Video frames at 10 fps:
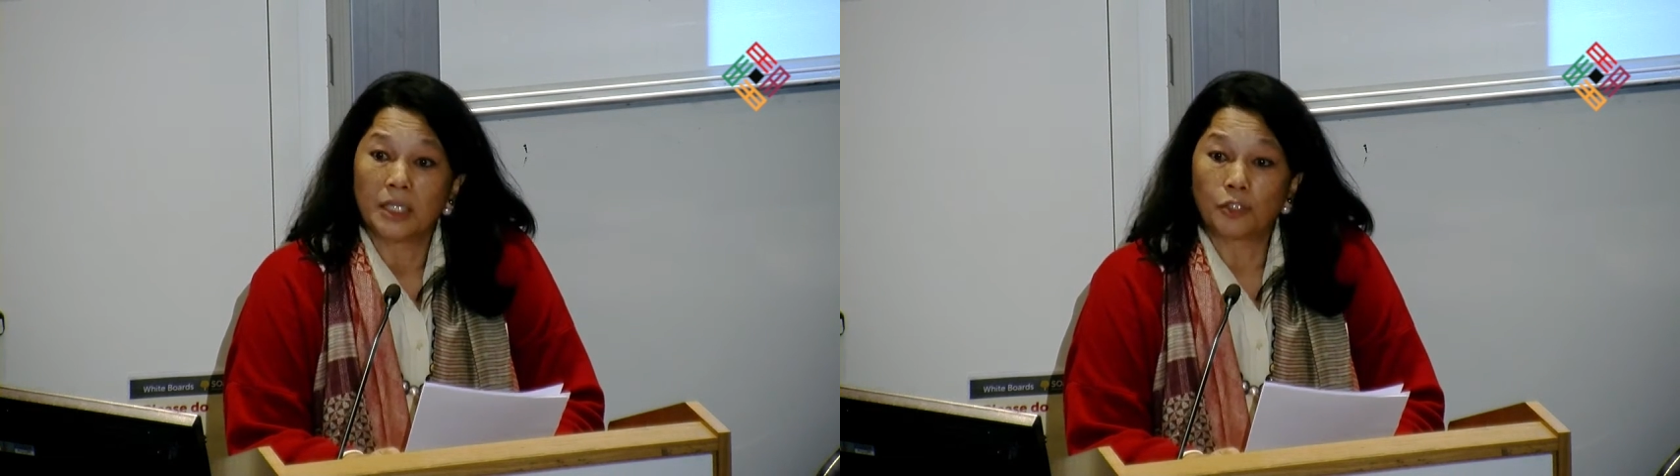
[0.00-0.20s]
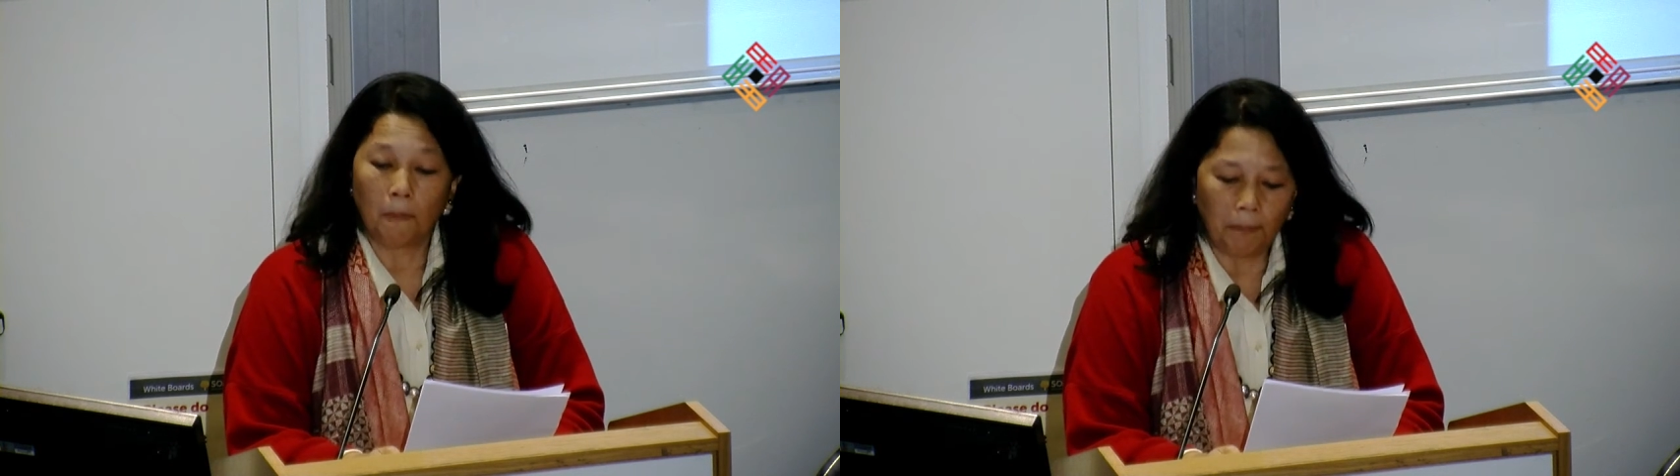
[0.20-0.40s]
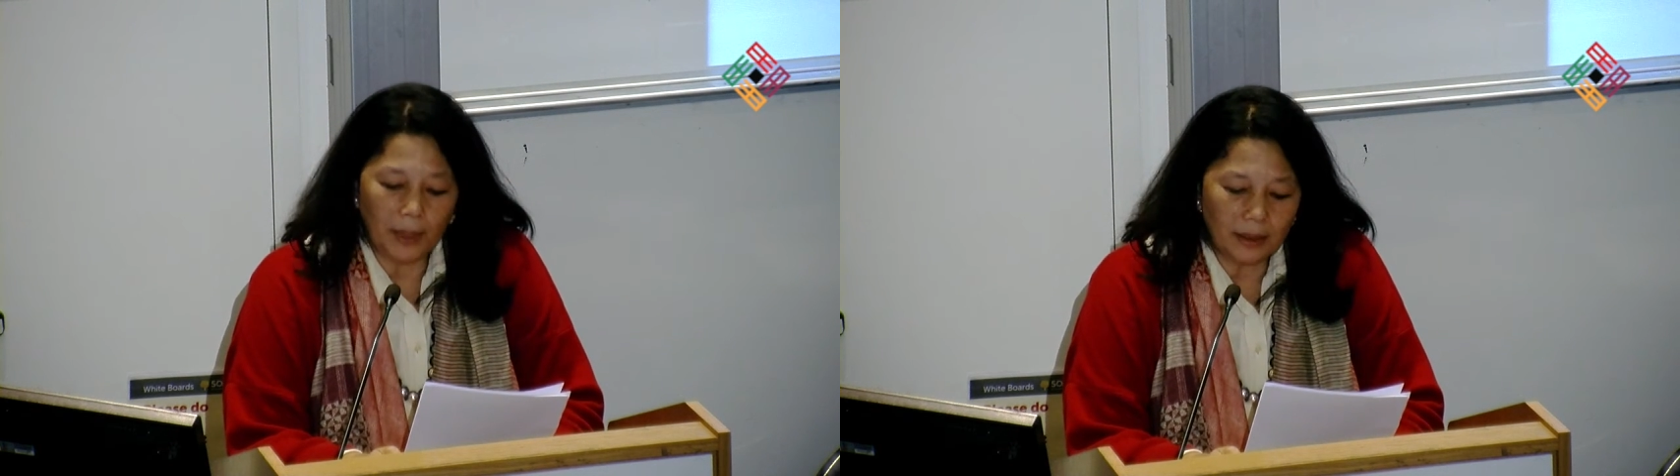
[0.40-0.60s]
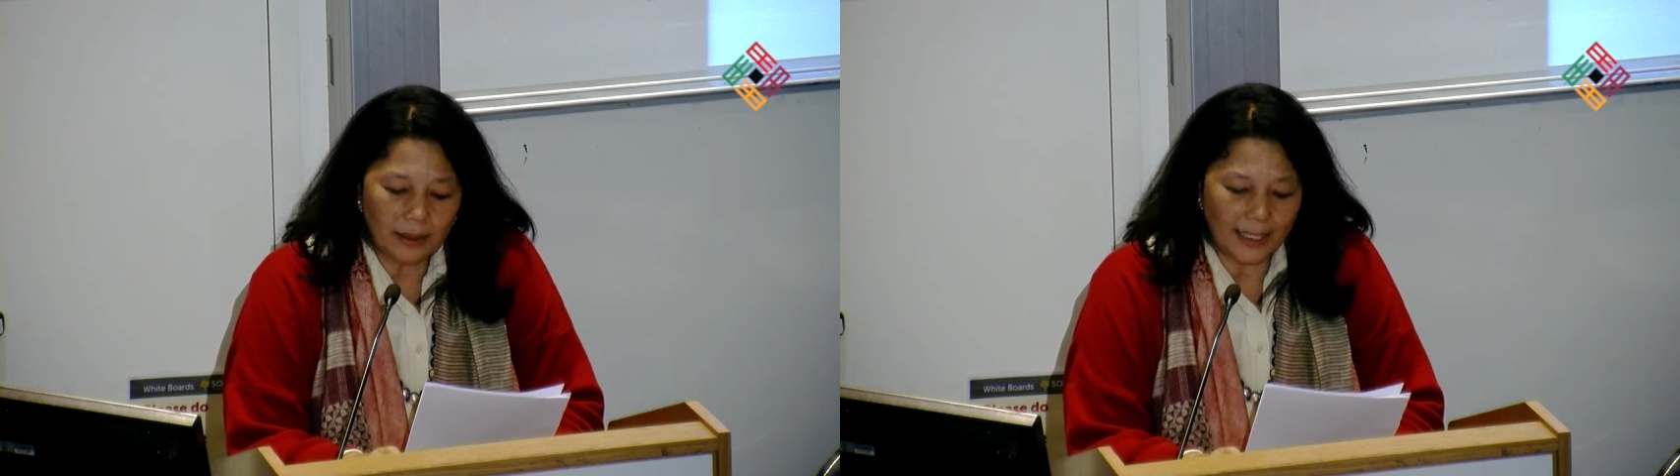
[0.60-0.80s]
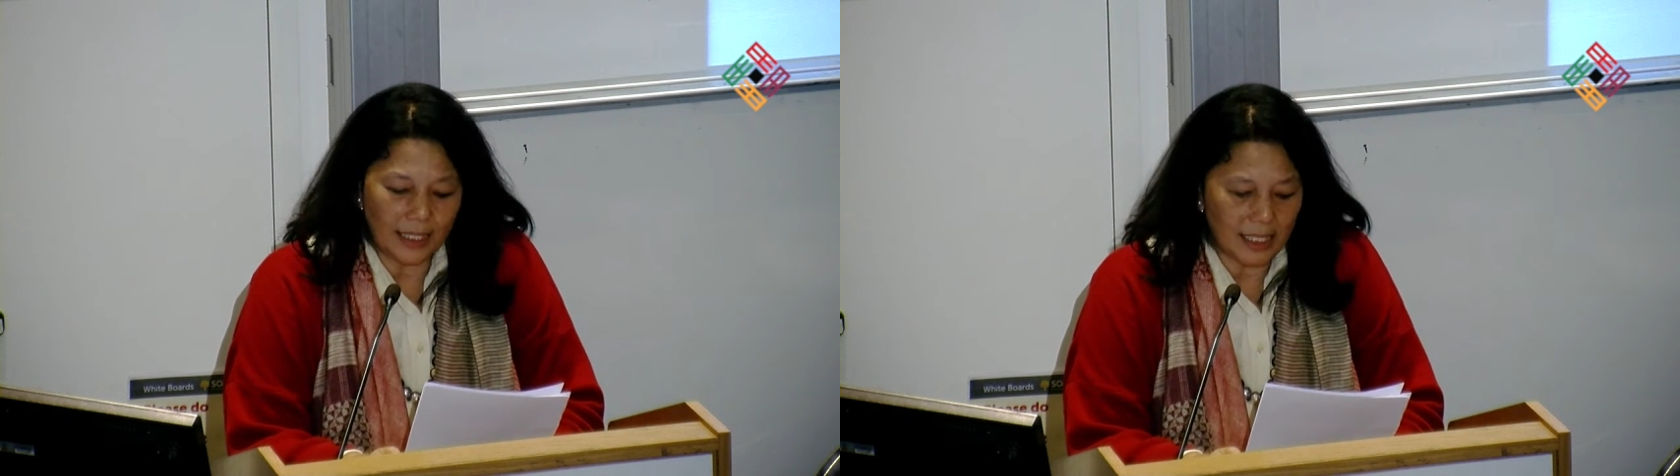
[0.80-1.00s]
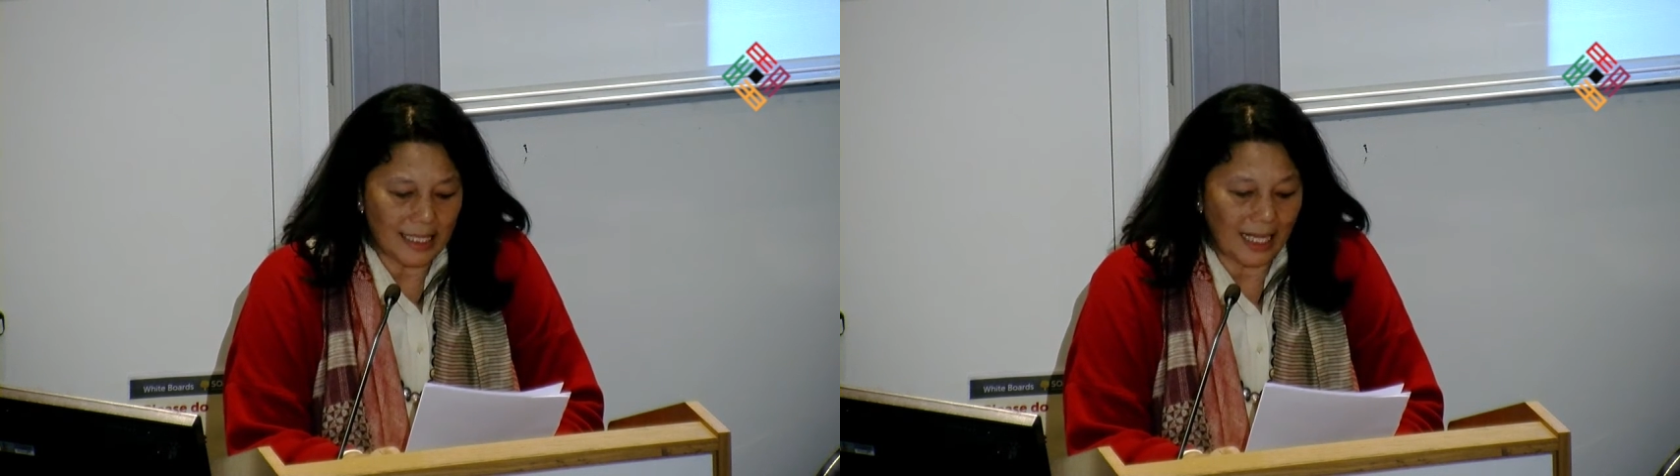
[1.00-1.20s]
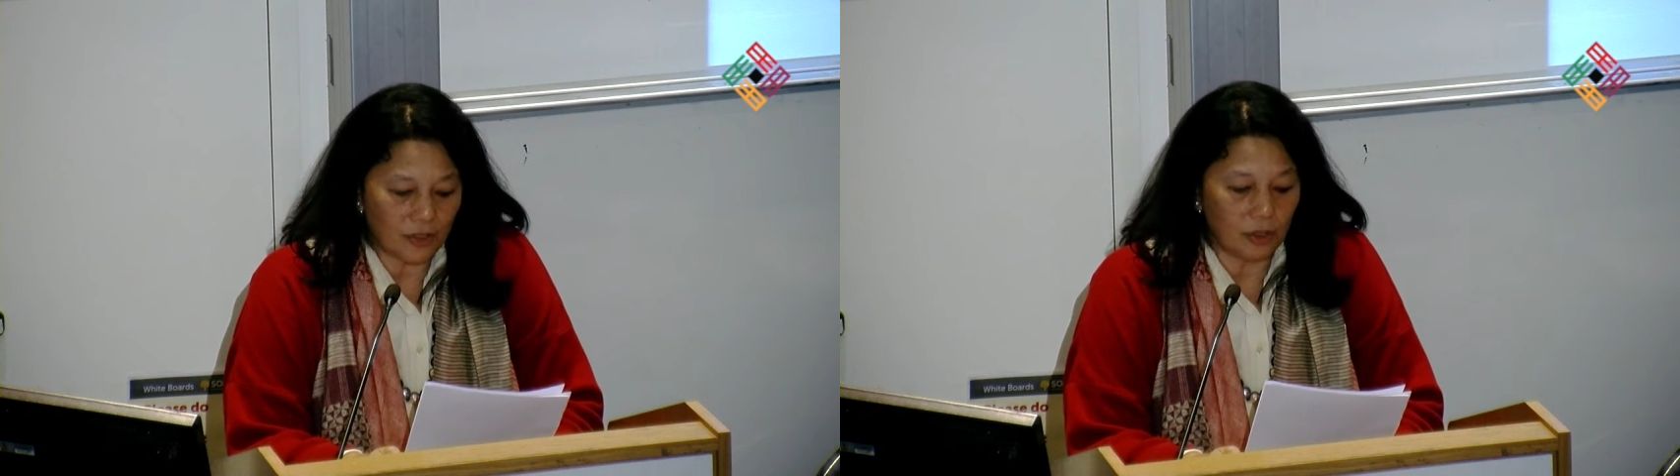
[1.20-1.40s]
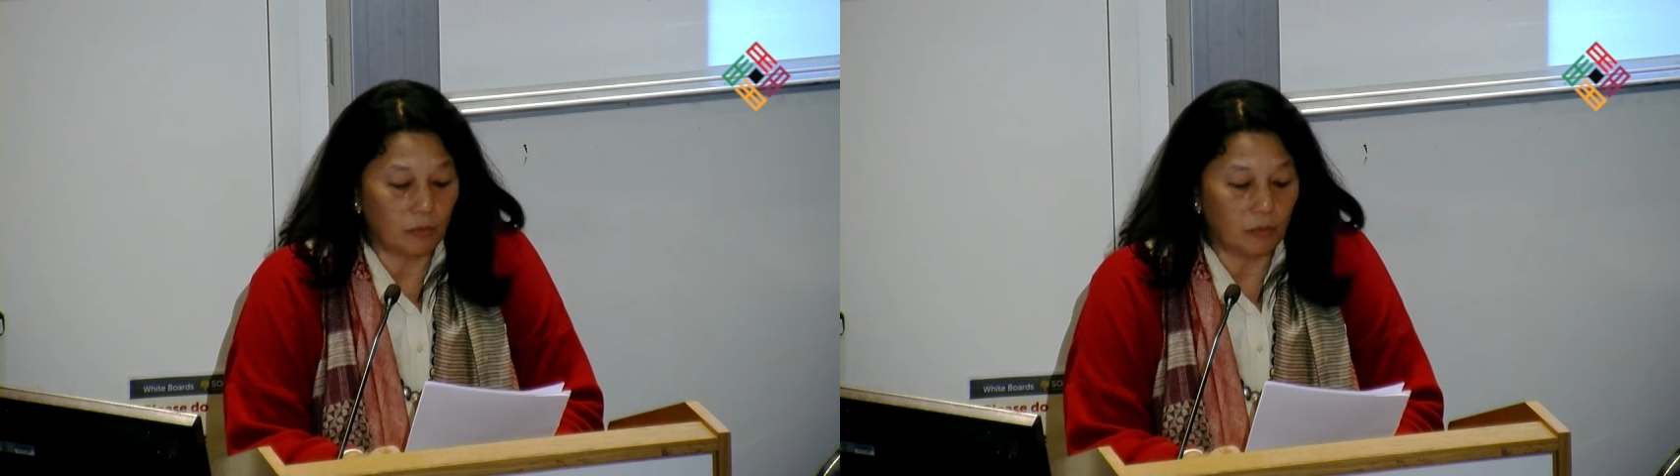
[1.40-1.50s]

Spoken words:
to build an international